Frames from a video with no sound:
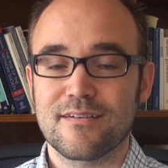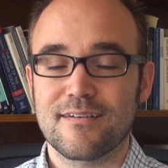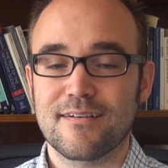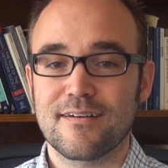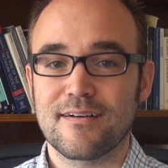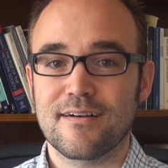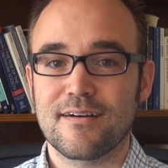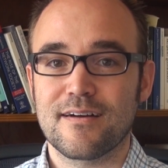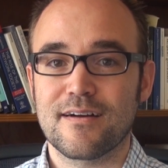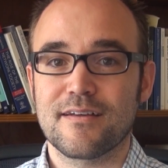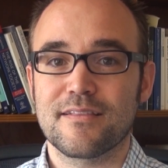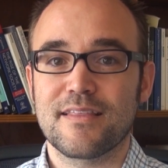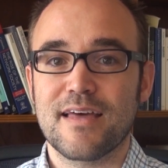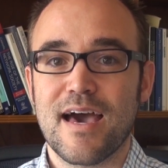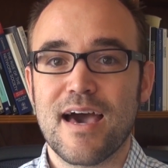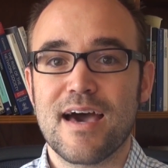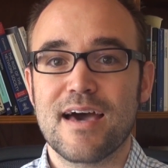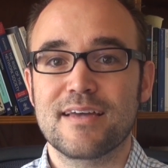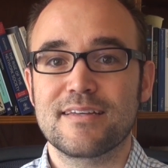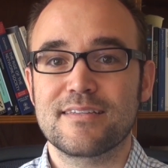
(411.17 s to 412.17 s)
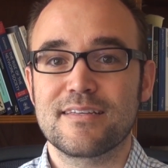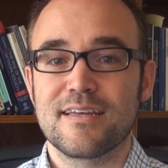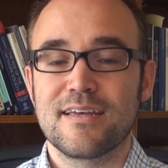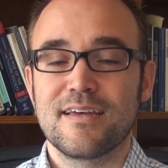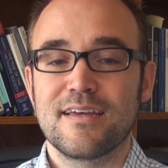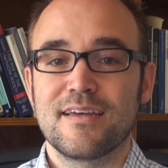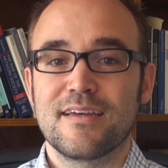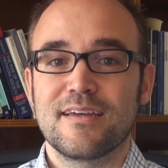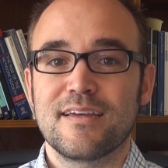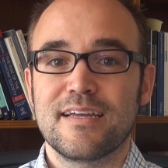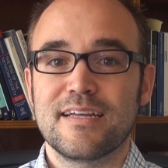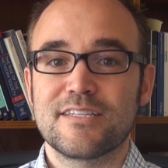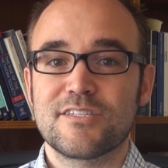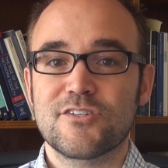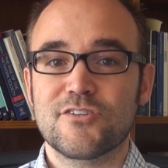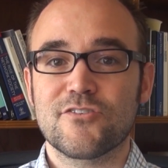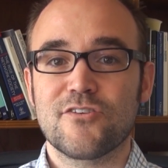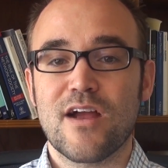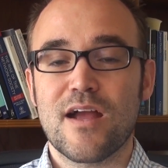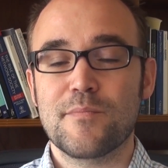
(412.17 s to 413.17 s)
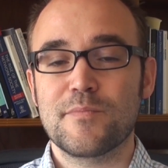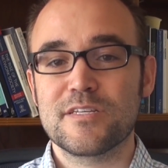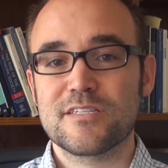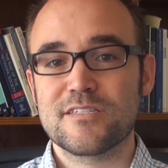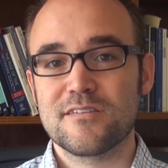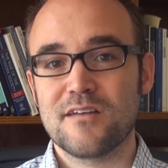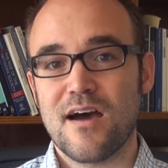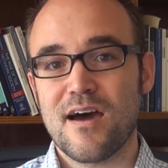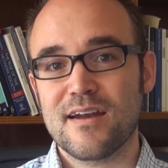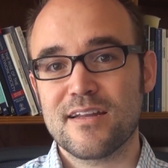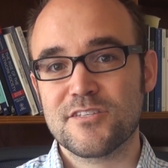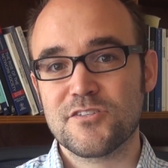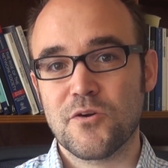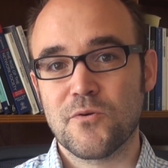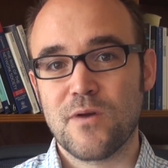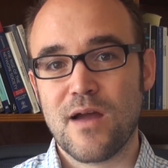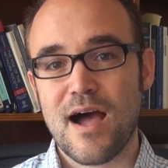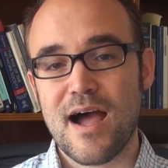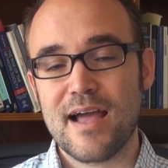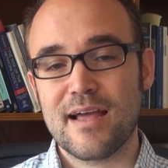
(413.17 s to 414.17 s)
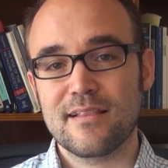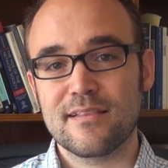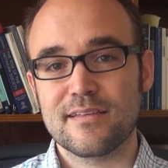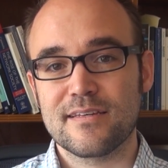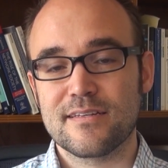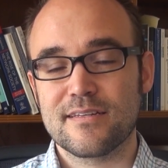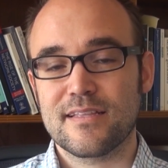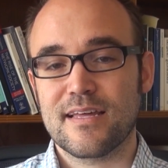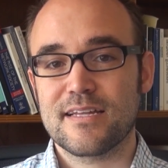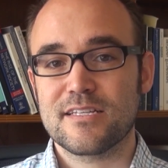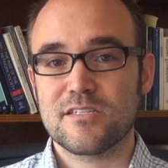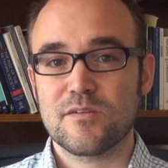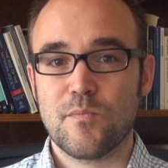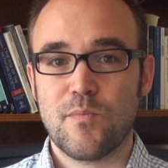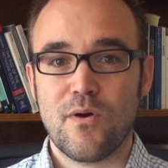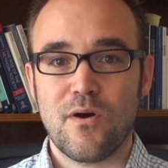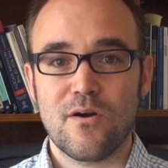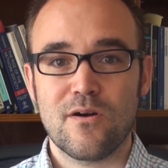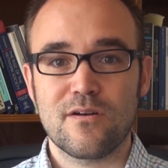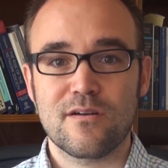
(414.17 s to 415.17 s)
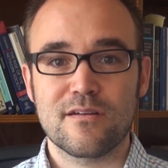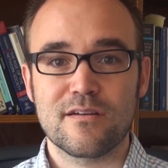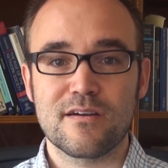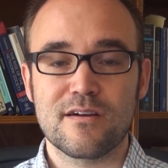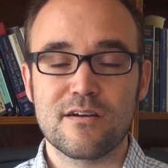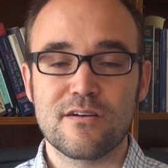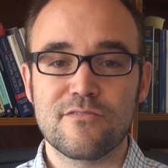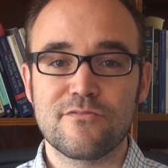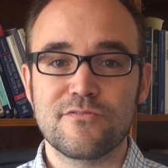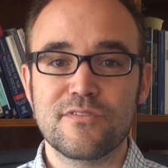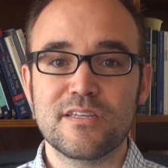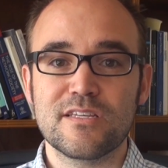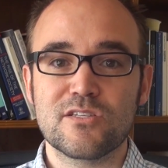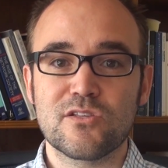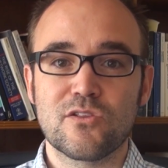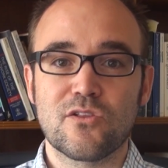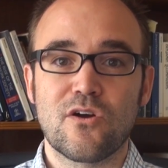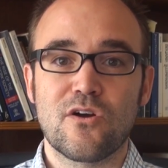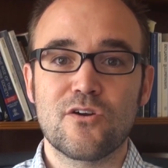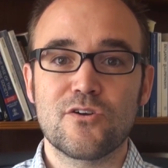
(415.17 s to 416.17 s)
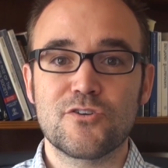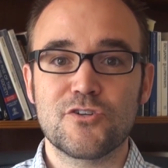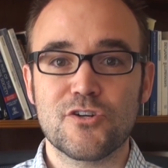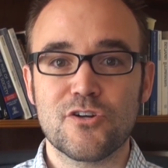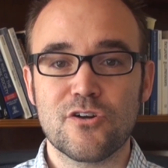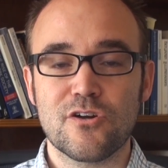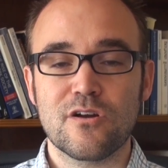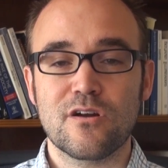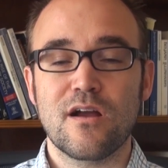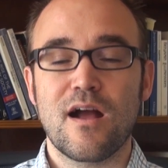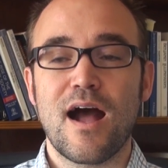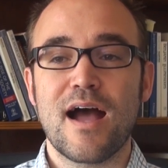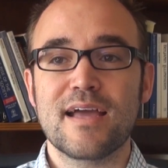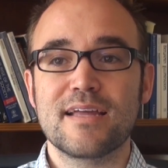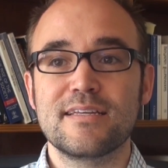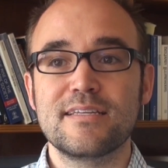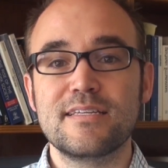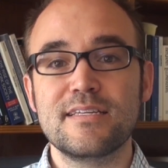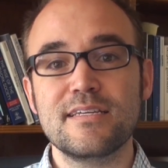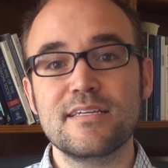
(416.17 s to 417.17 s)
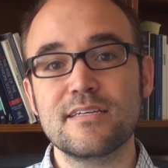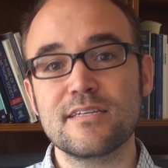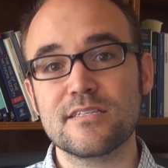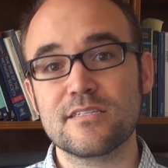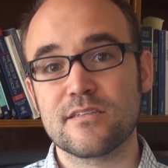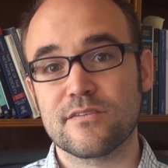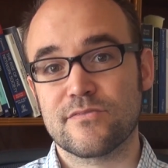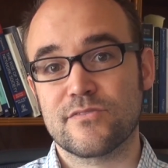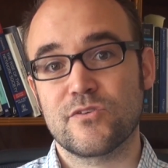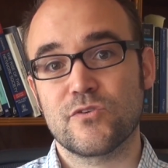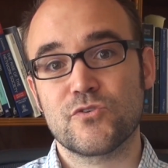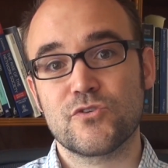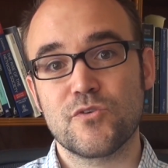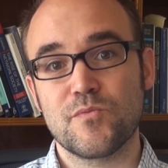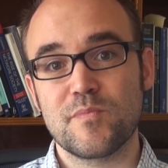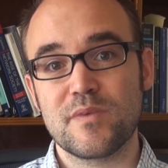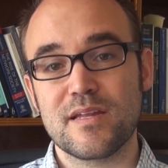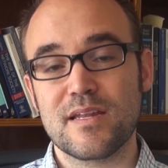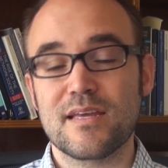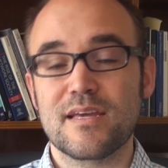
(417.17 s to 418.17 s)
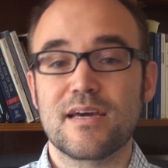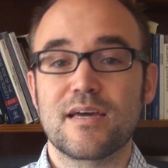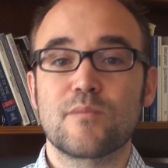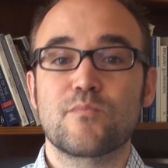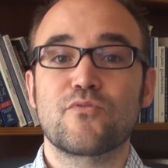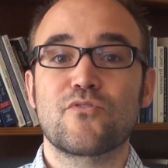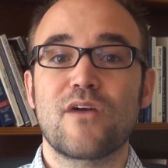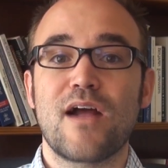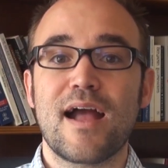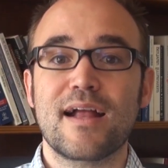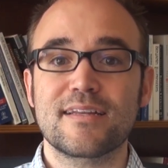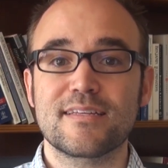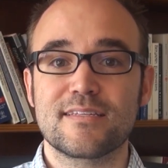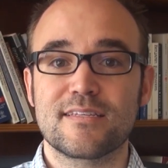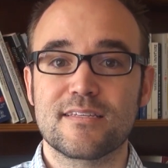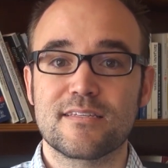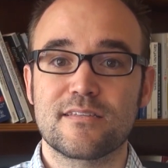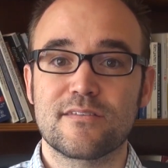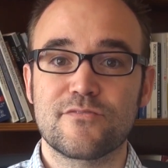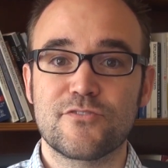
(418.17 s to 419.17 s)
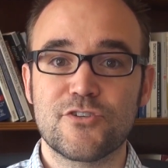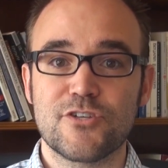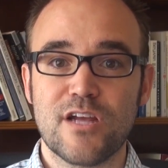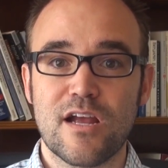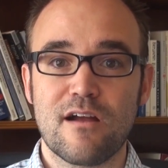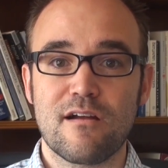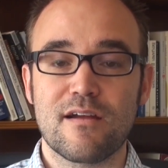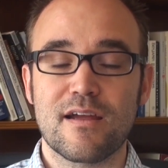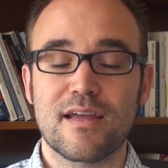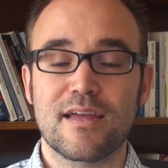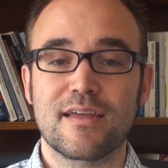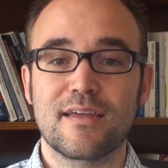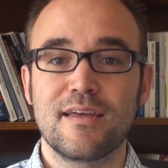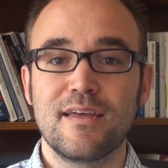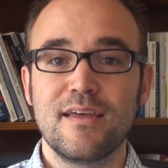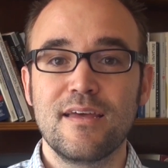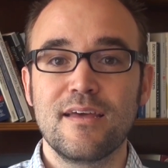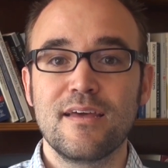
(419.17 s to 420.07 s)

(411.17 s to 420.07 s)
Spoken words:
That Instagram is not its own island, that it's a part of these larger ideas of social media and practices of sharing.